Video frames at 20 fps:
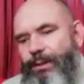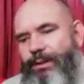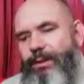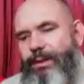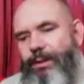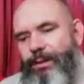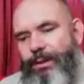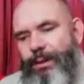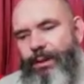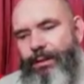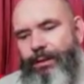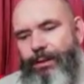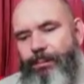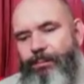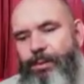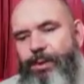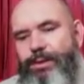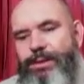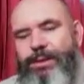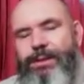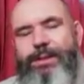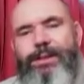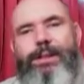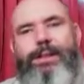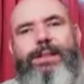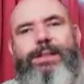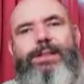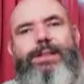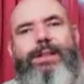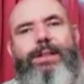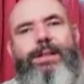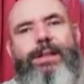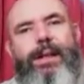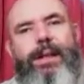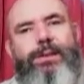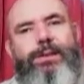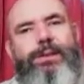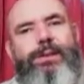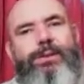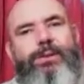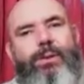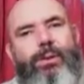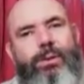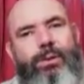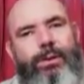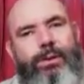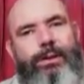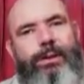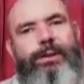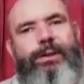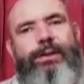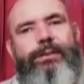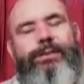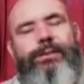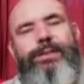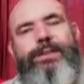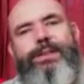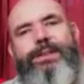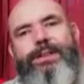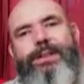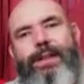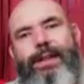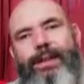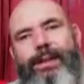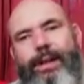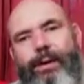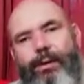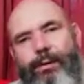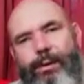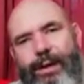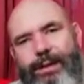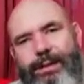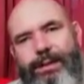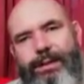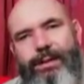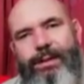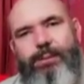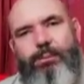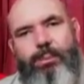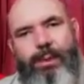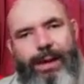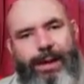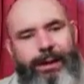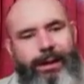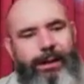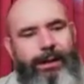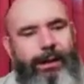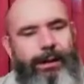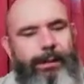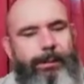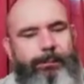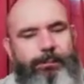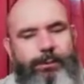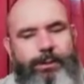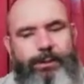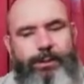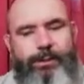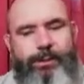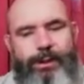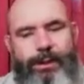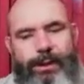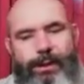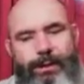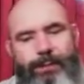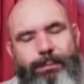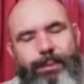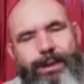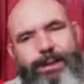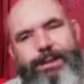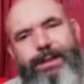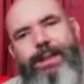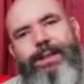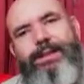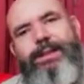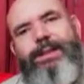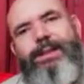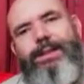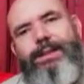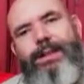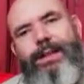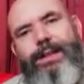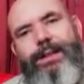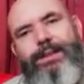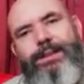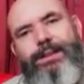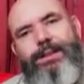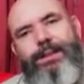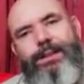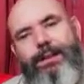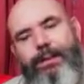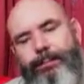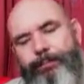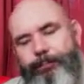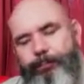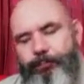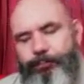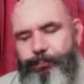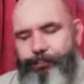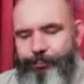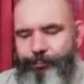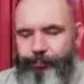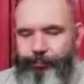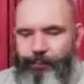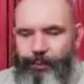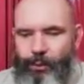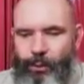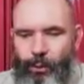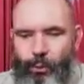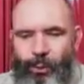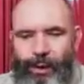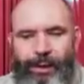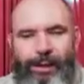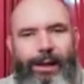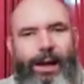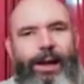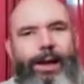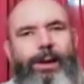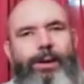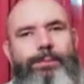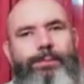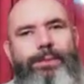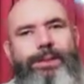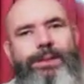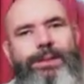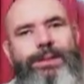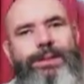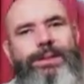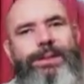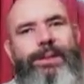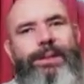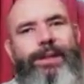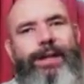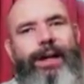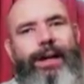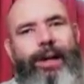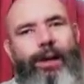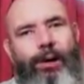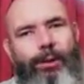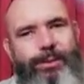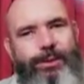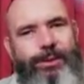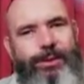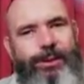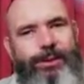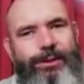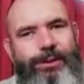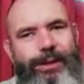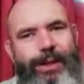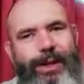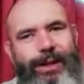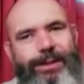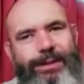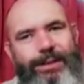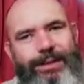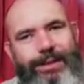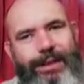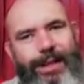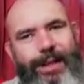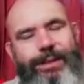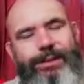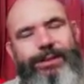the person did is he noted all the differences and corrected it back to the Byzantine texts. Well, I hope this helps you understand